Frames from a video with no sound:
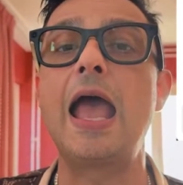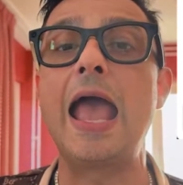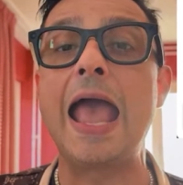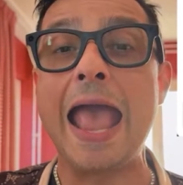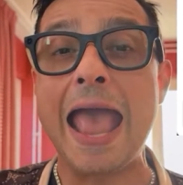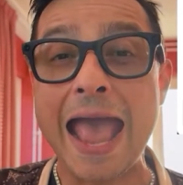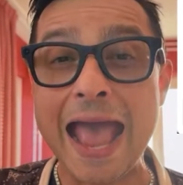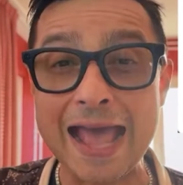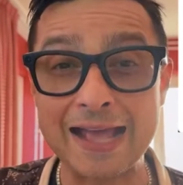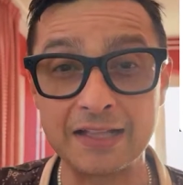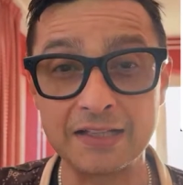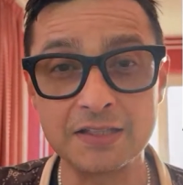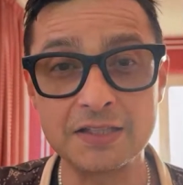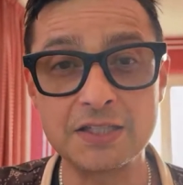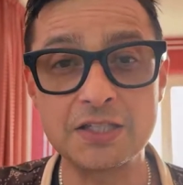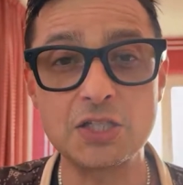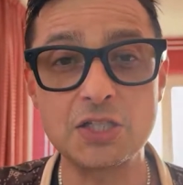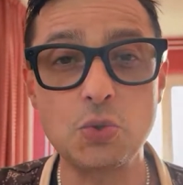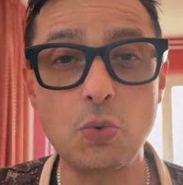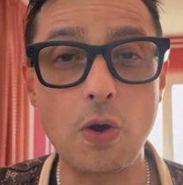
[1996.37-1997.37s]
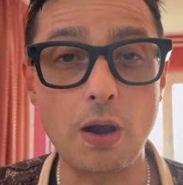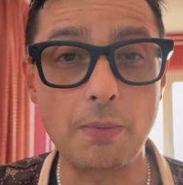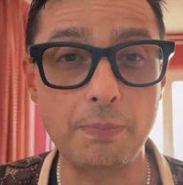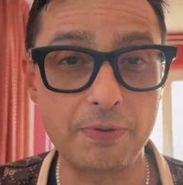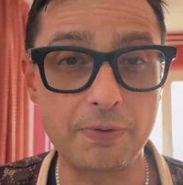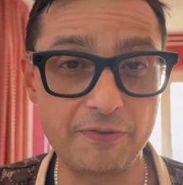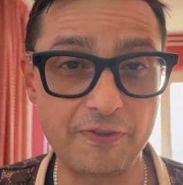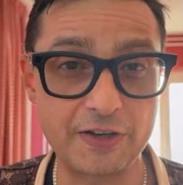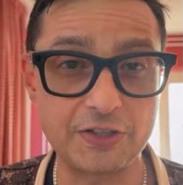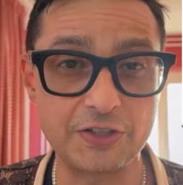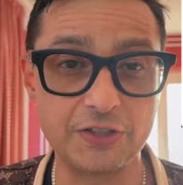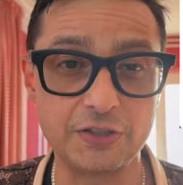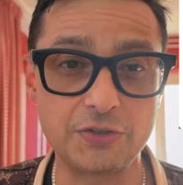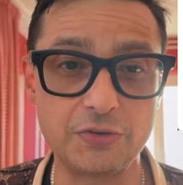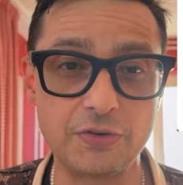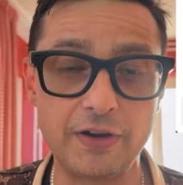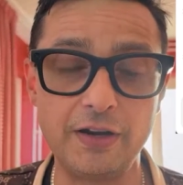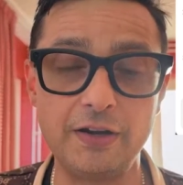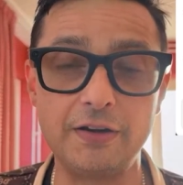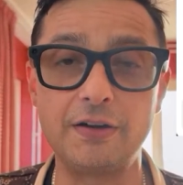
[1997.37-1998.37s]
Hence, you are a professional
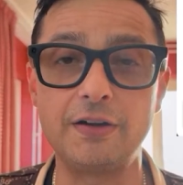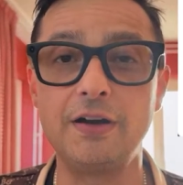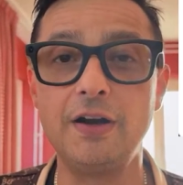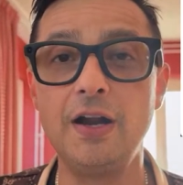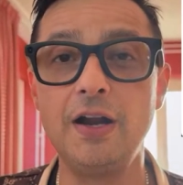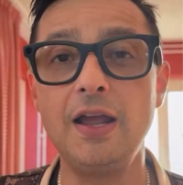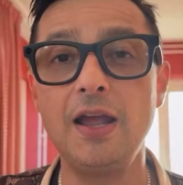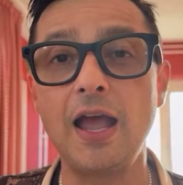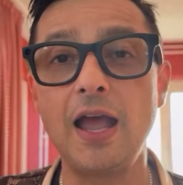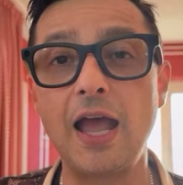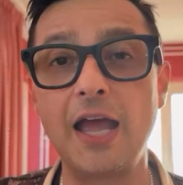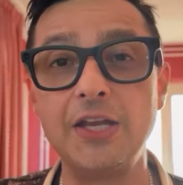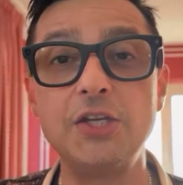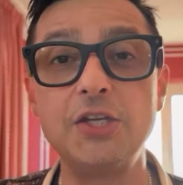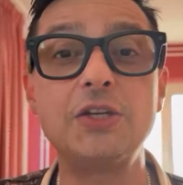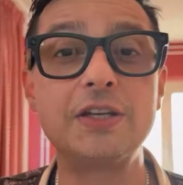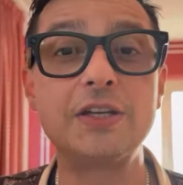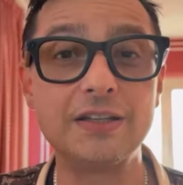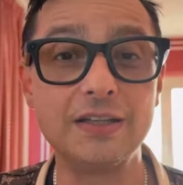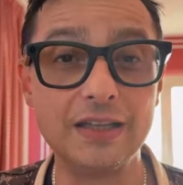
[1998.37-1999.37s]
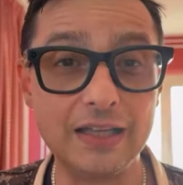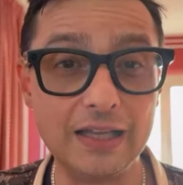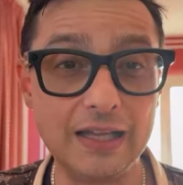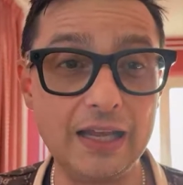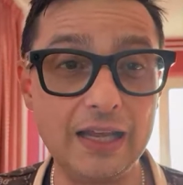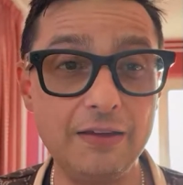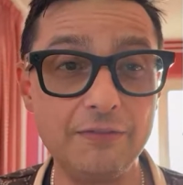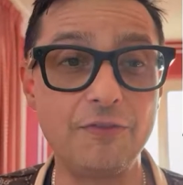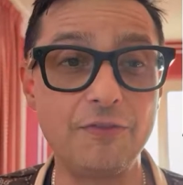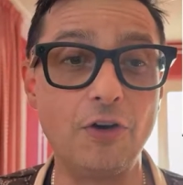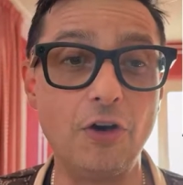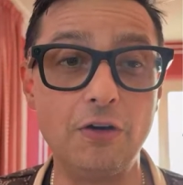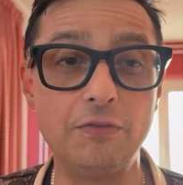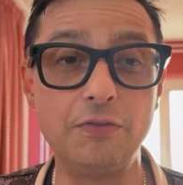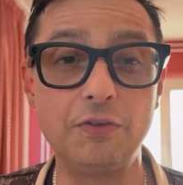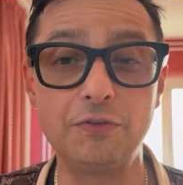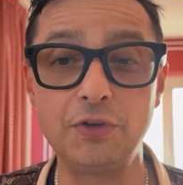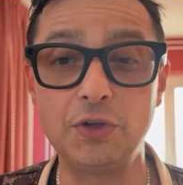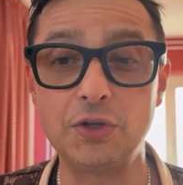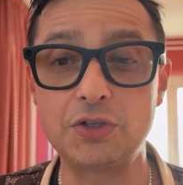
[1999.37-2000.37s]
trader and you can live off
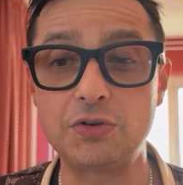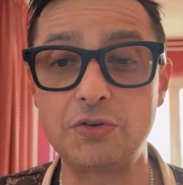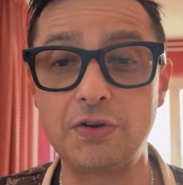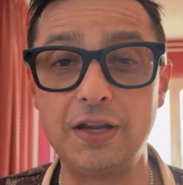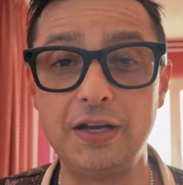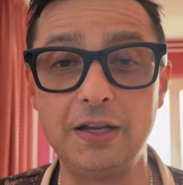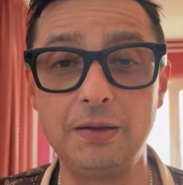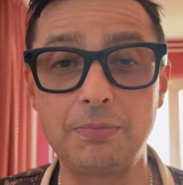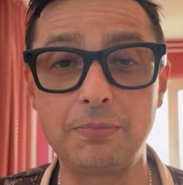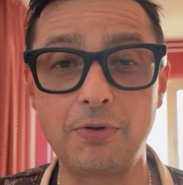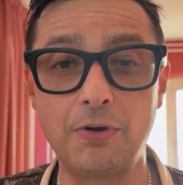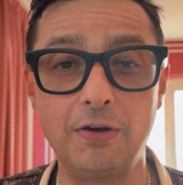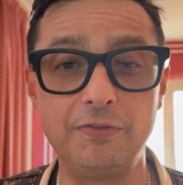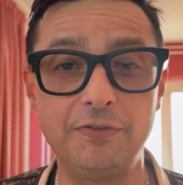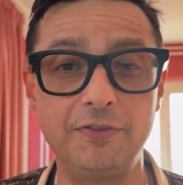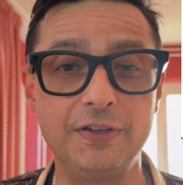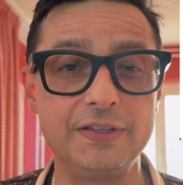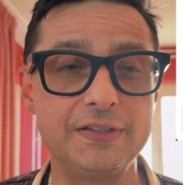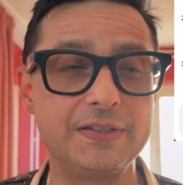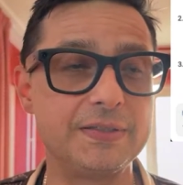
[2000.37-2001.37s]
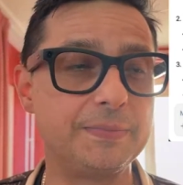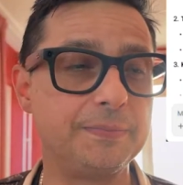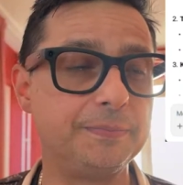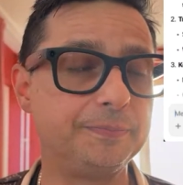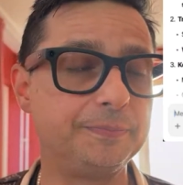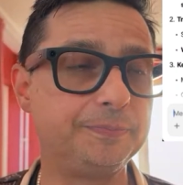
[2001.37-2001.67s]
of your trading profits.